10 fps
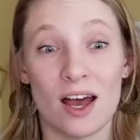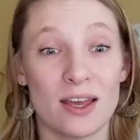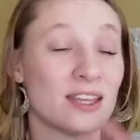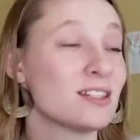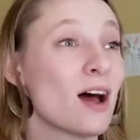
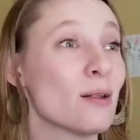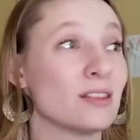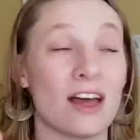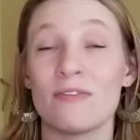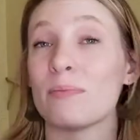He's not
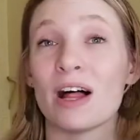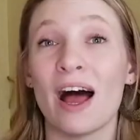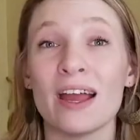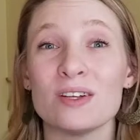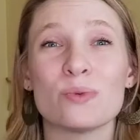left
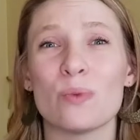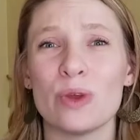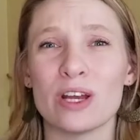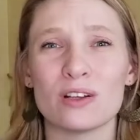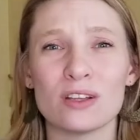behind when
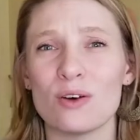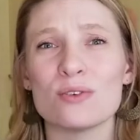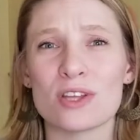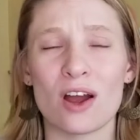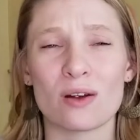we
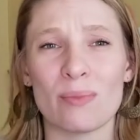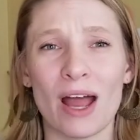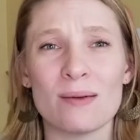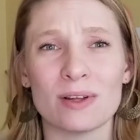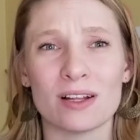close our
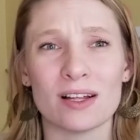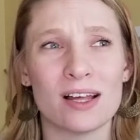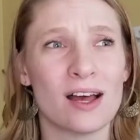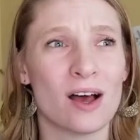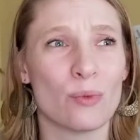Bible,
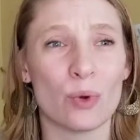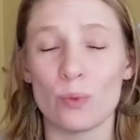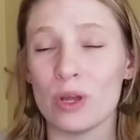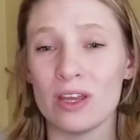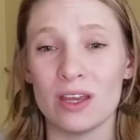when
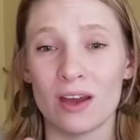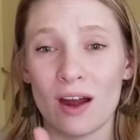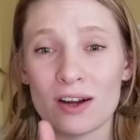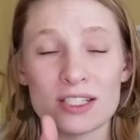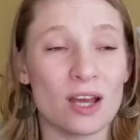we
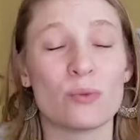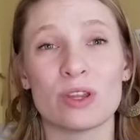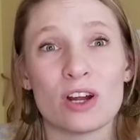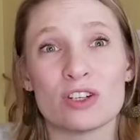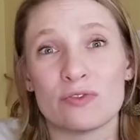are done
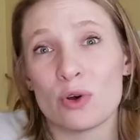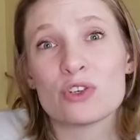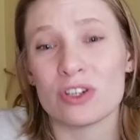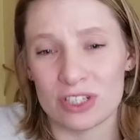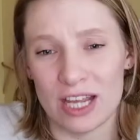with our
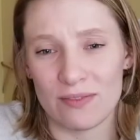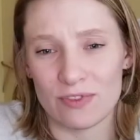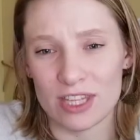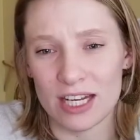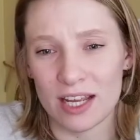devotional time
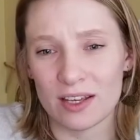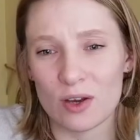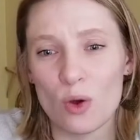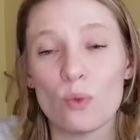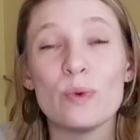for the day.
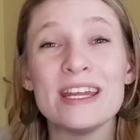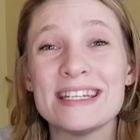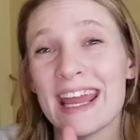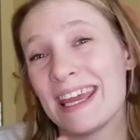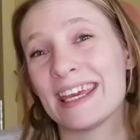We
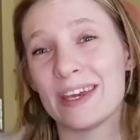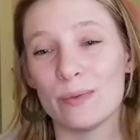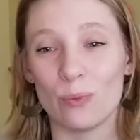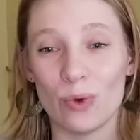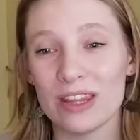take
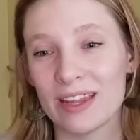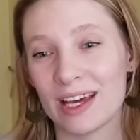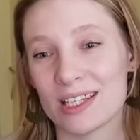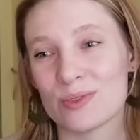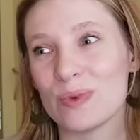Him with
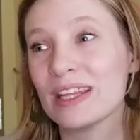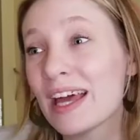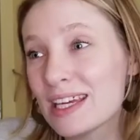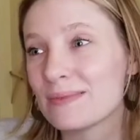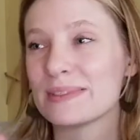us. We
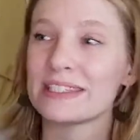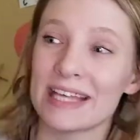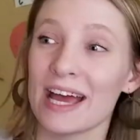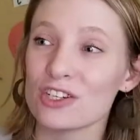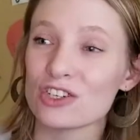let Him
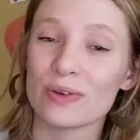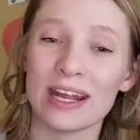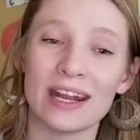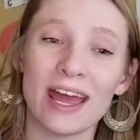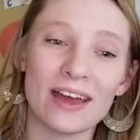
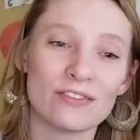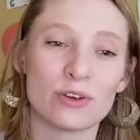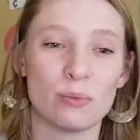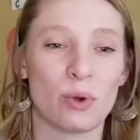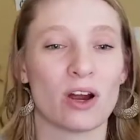saturate
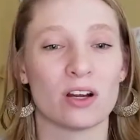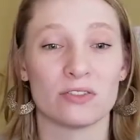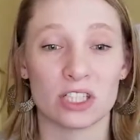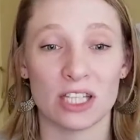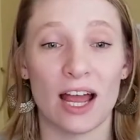every part of
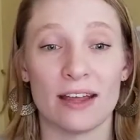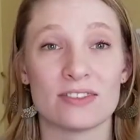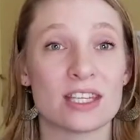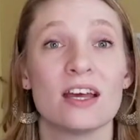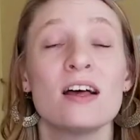our
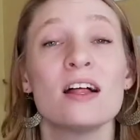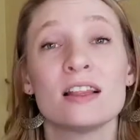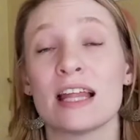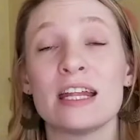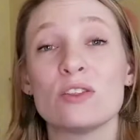lives,
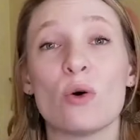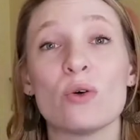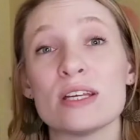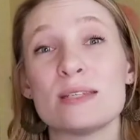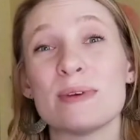letting the
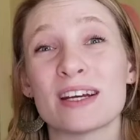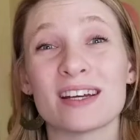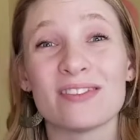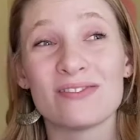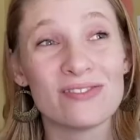Holy Spirit
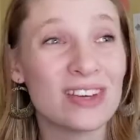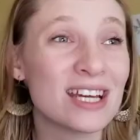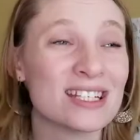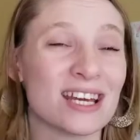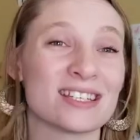
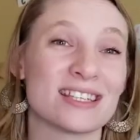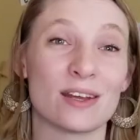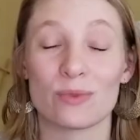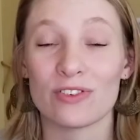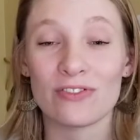convict us
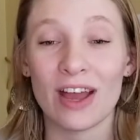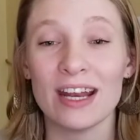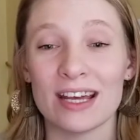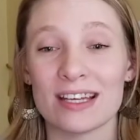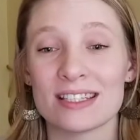and
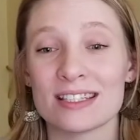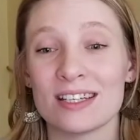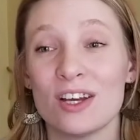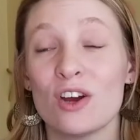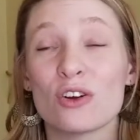refine us,
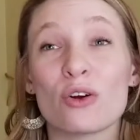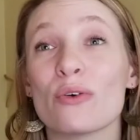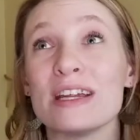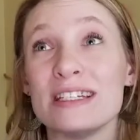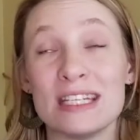
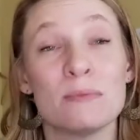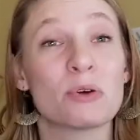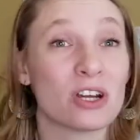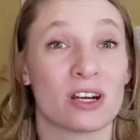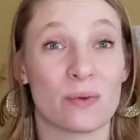growing
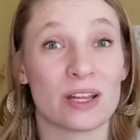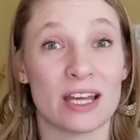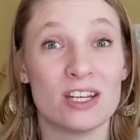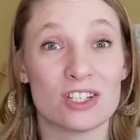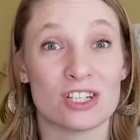deeper in our
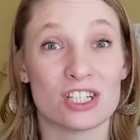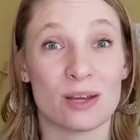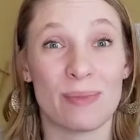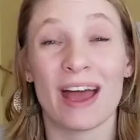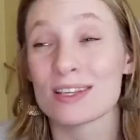
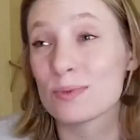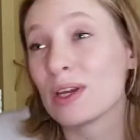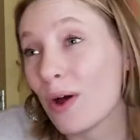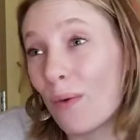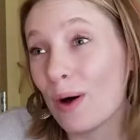relationship as we
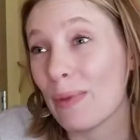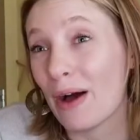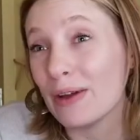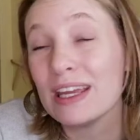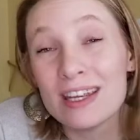go
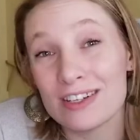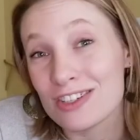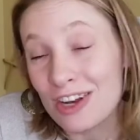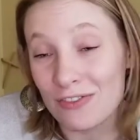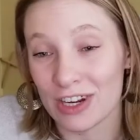about each
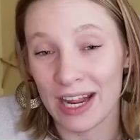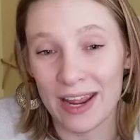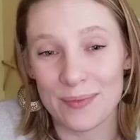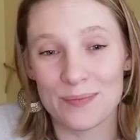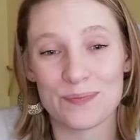and every
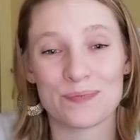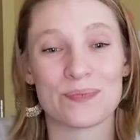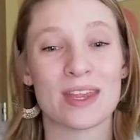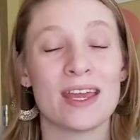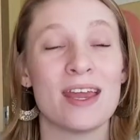day.
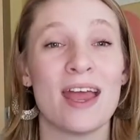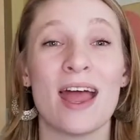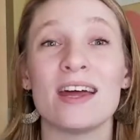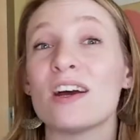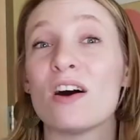
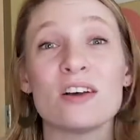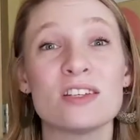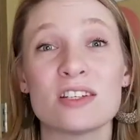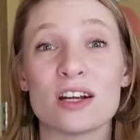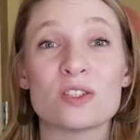And it all
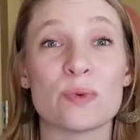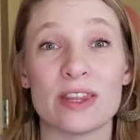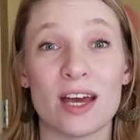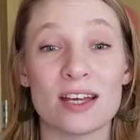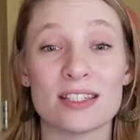starts with
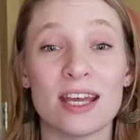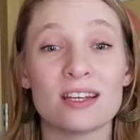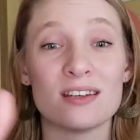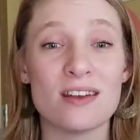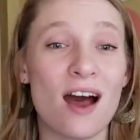us
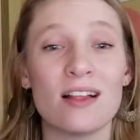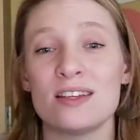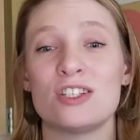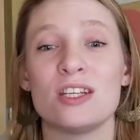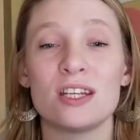
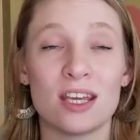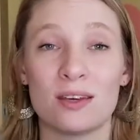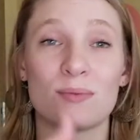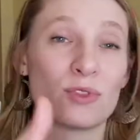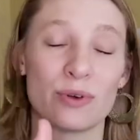acknowledging
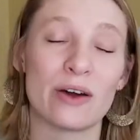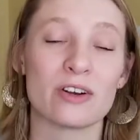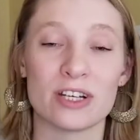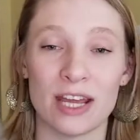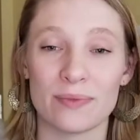Him throughout
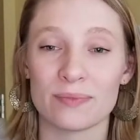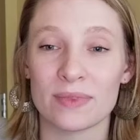our day.